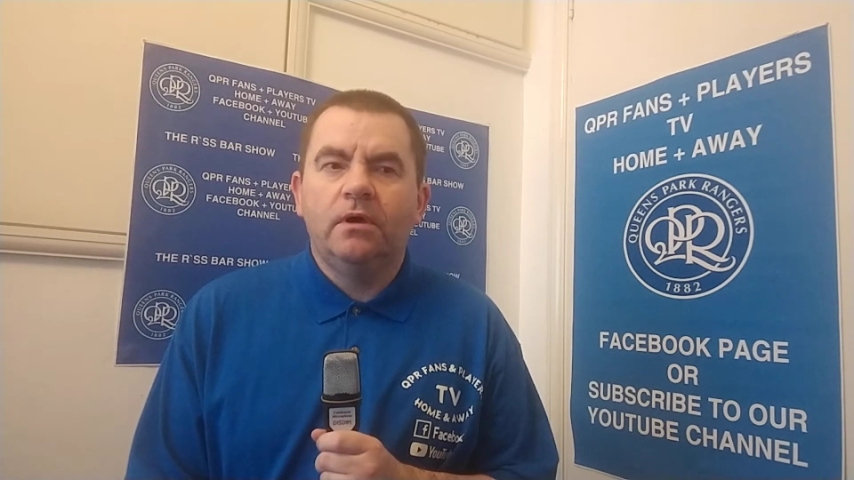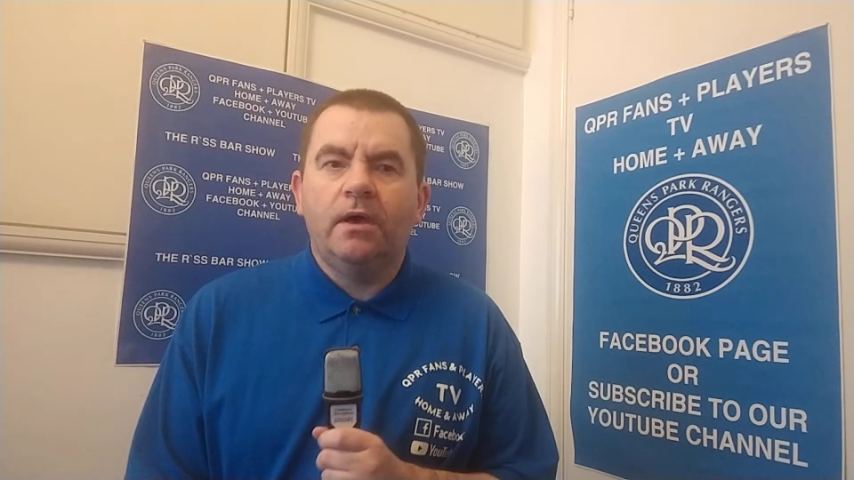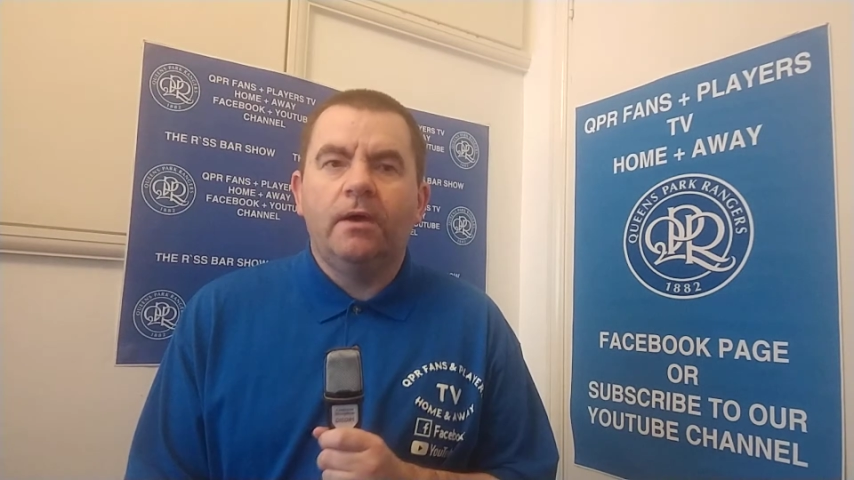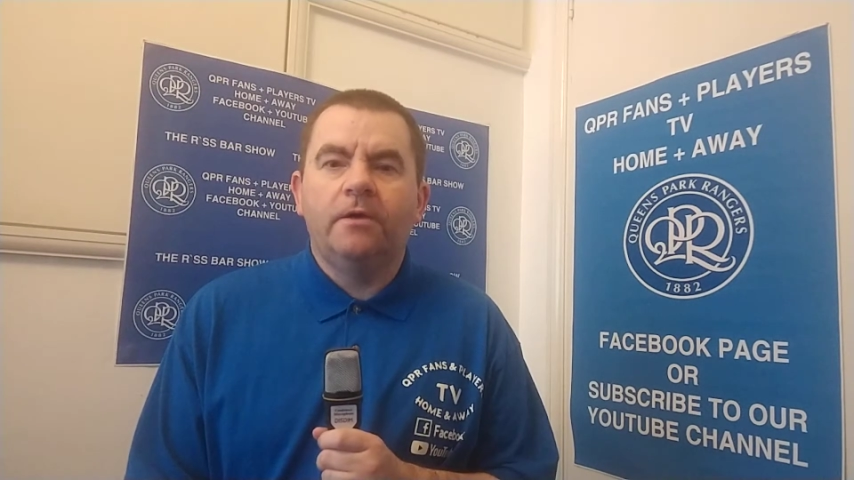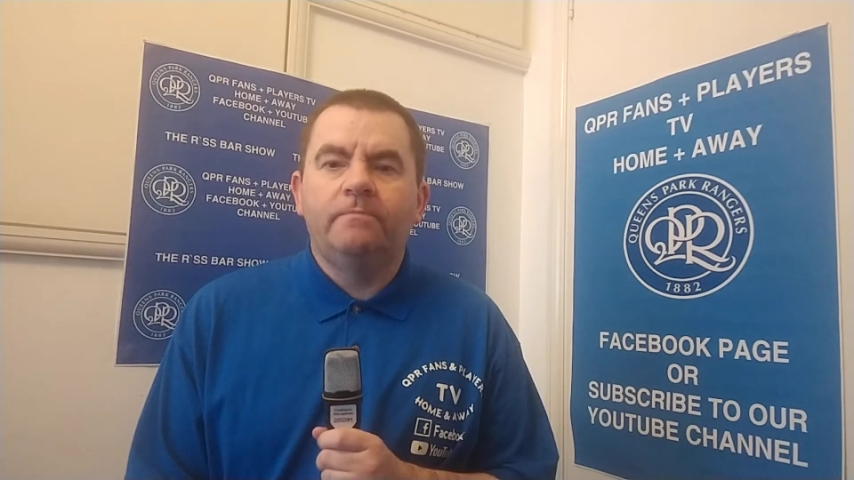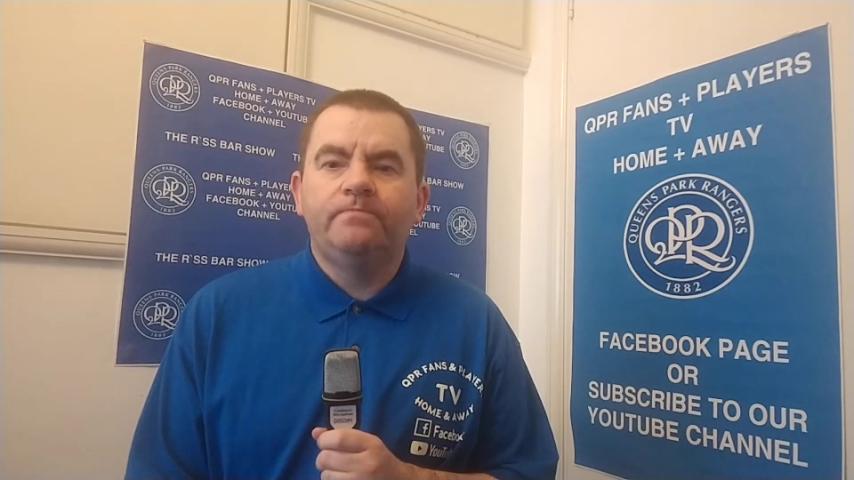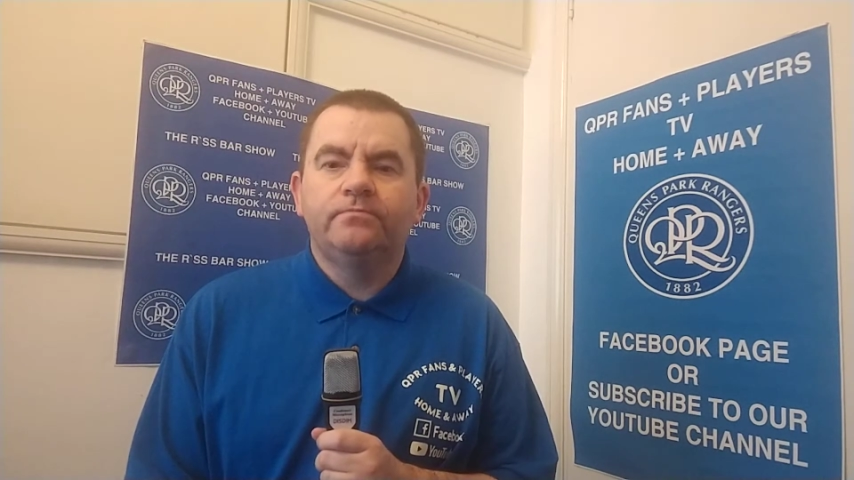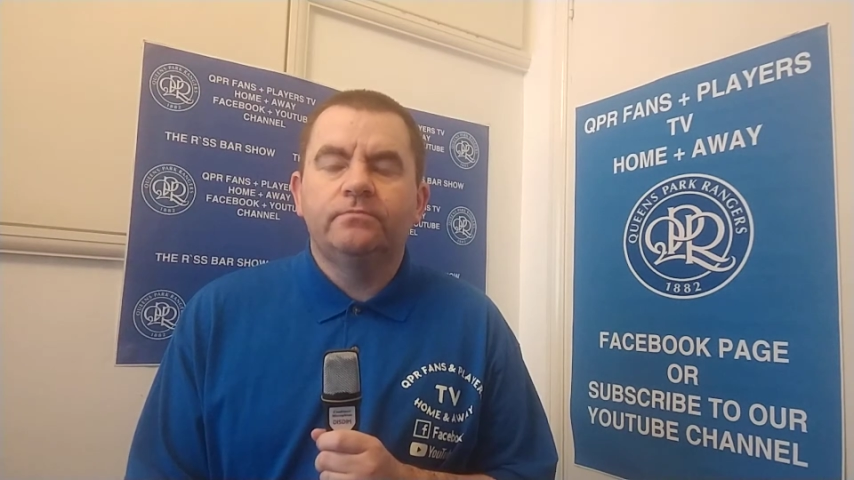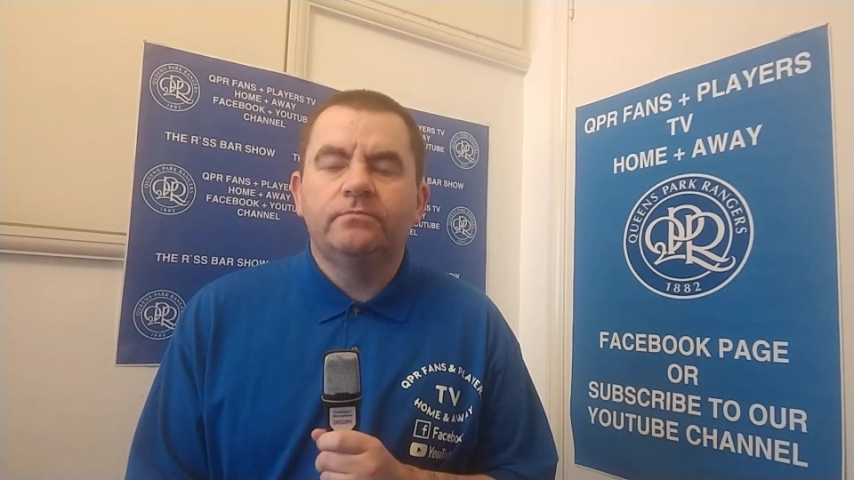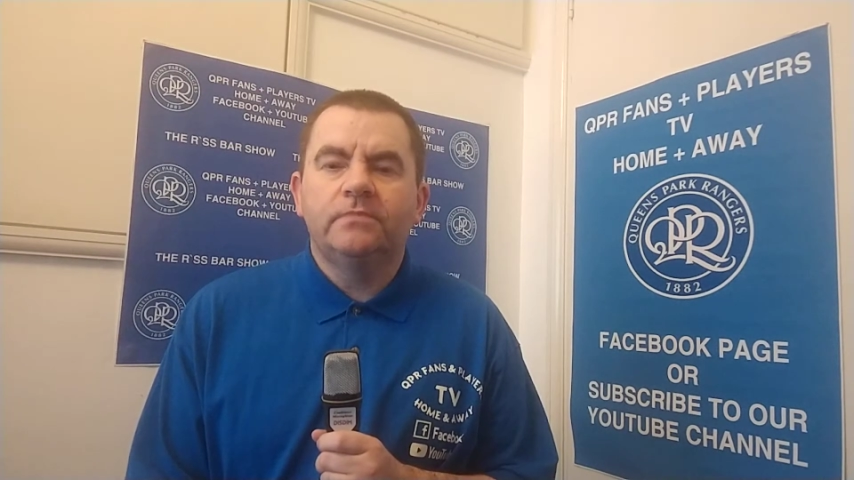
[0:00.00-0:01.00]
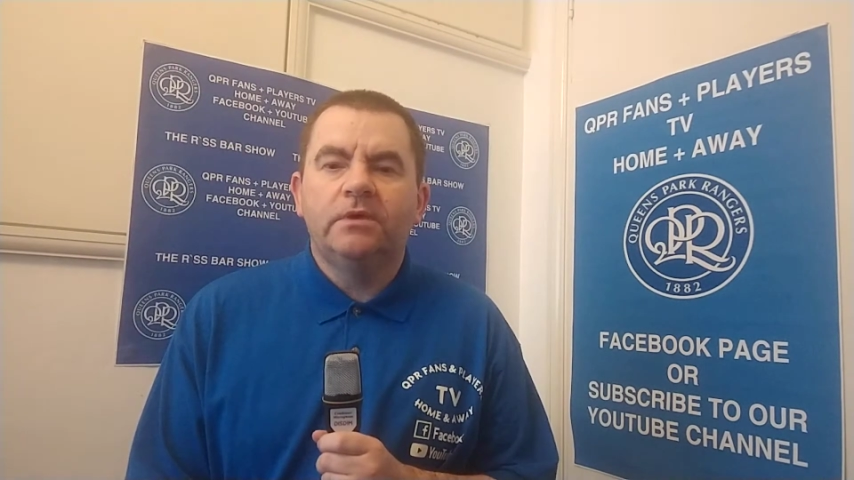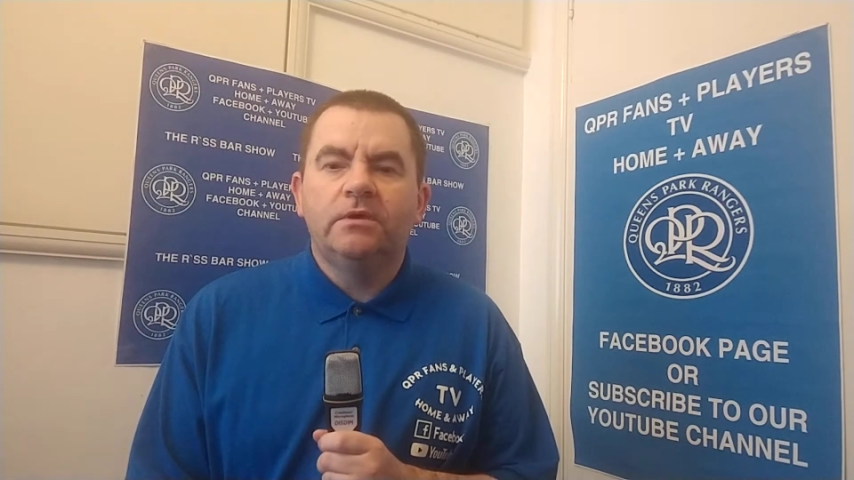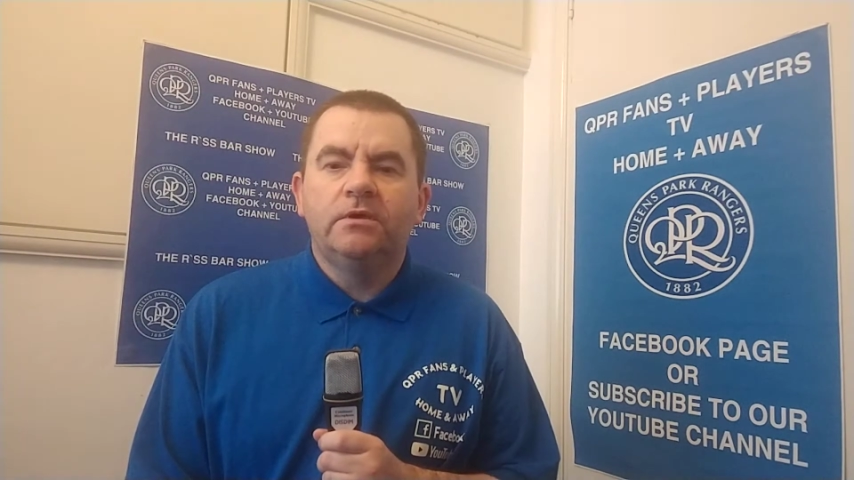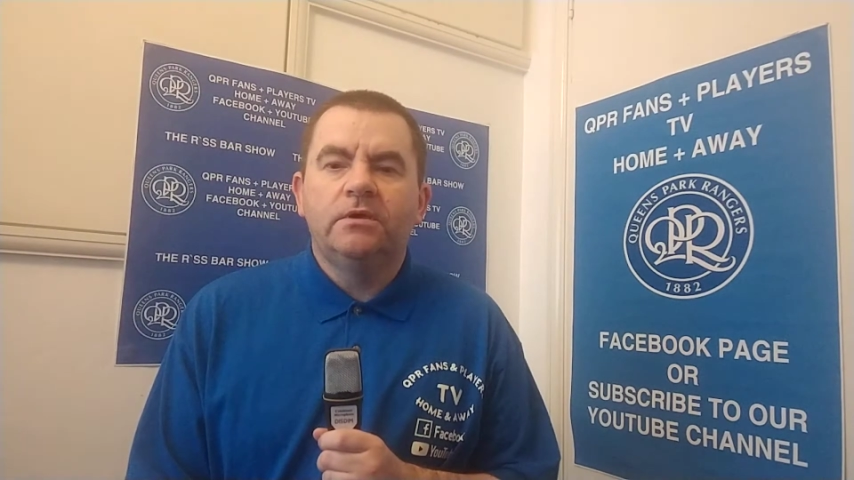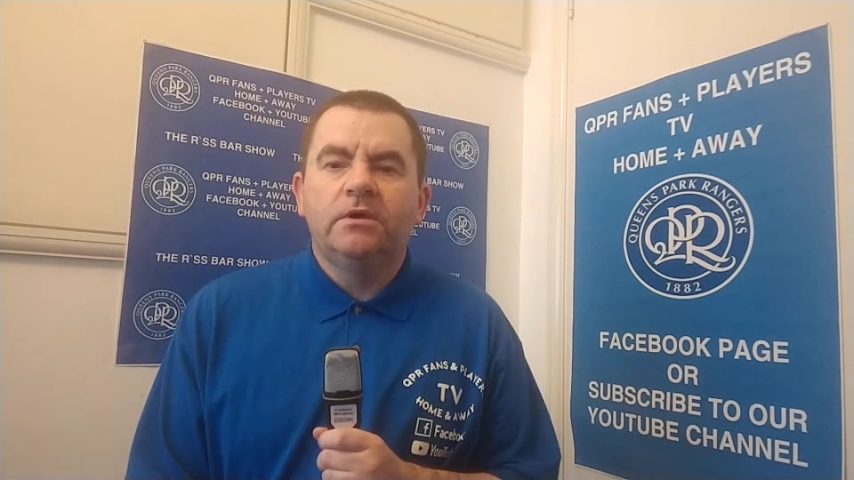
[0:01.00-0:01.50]

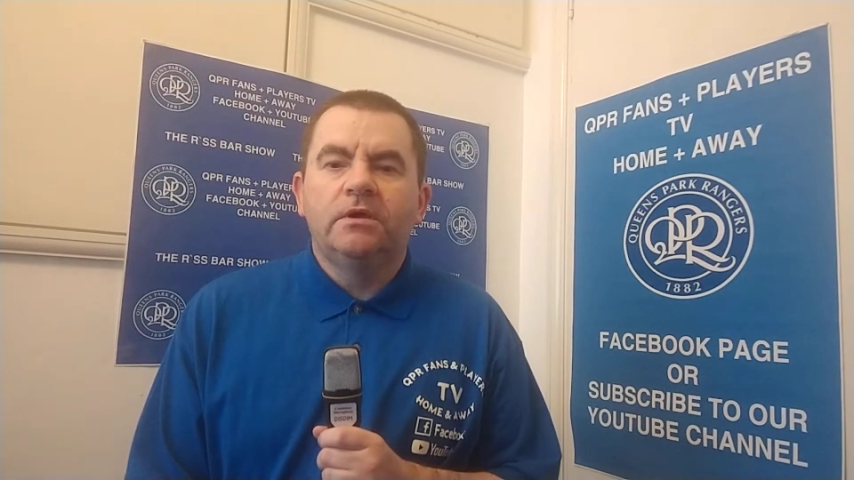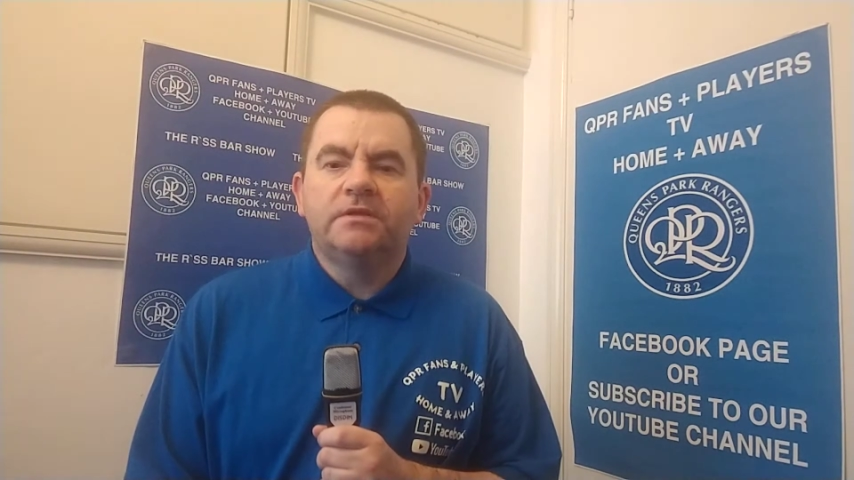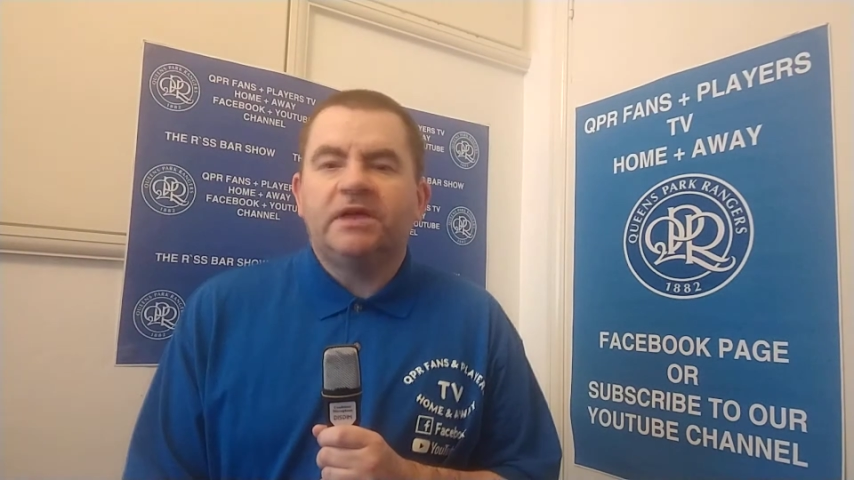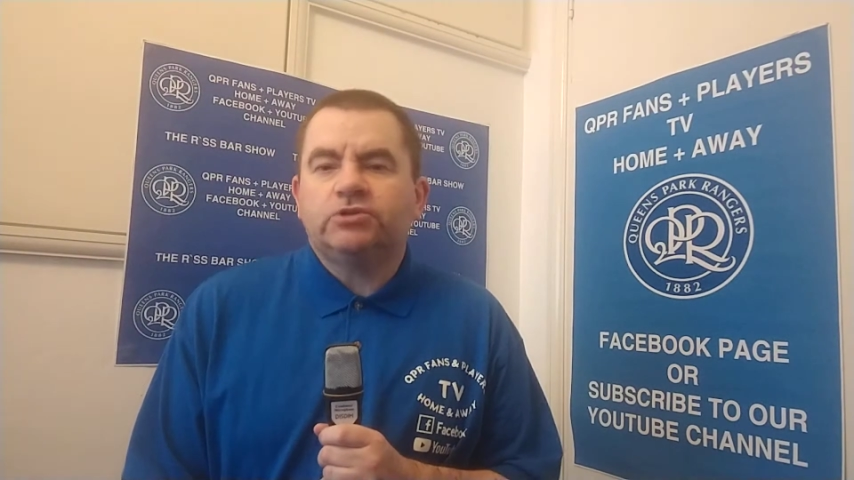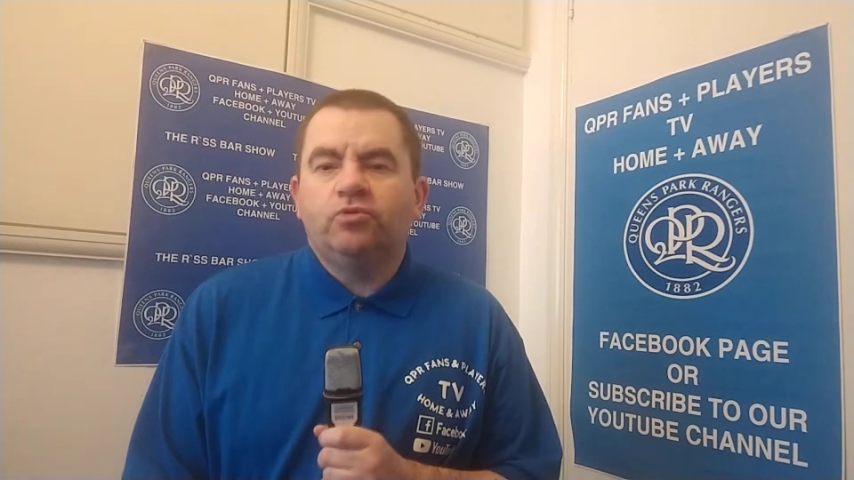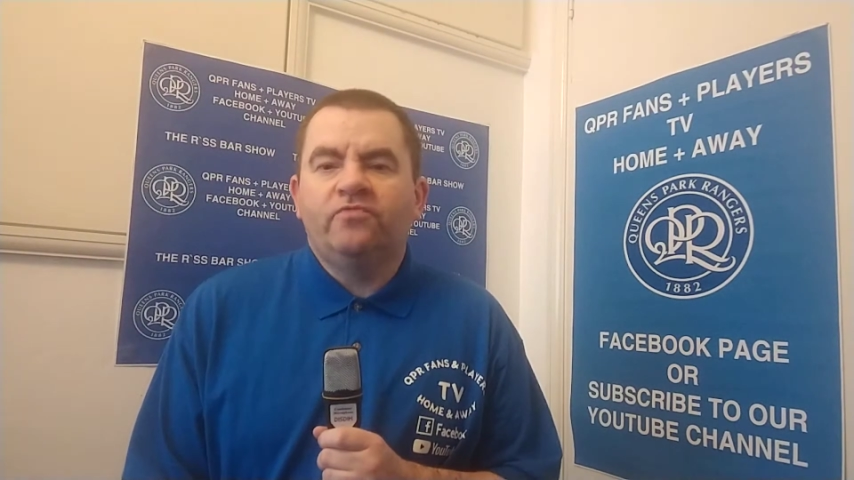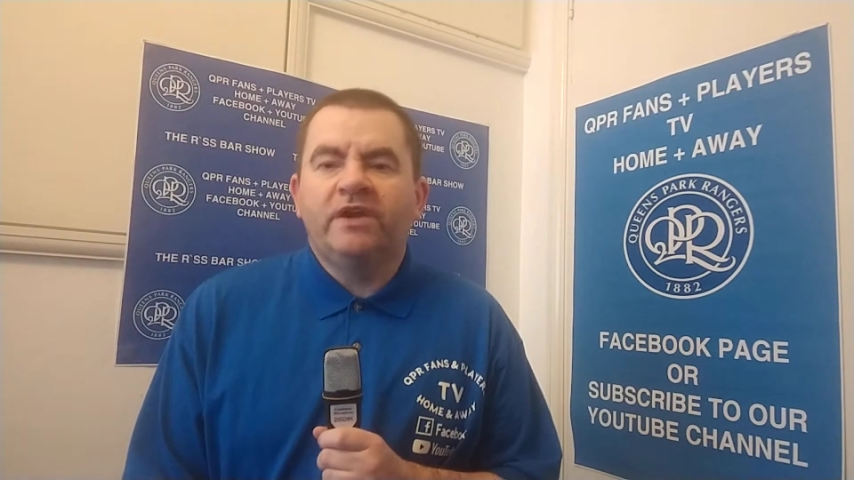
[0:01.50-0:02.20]
that's what